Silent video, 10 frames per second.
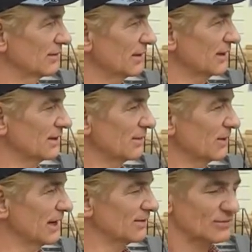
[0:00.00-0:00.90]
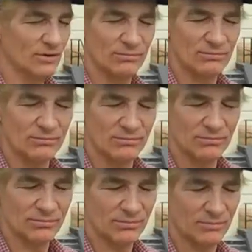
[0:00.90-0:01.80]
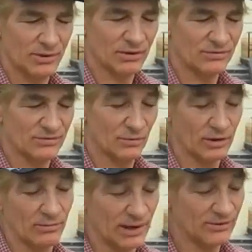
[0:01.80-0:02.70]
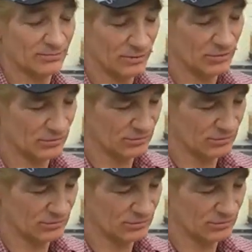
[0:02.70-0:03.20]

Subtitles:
and he'd come and ask the parents, "You want to buy this picture?"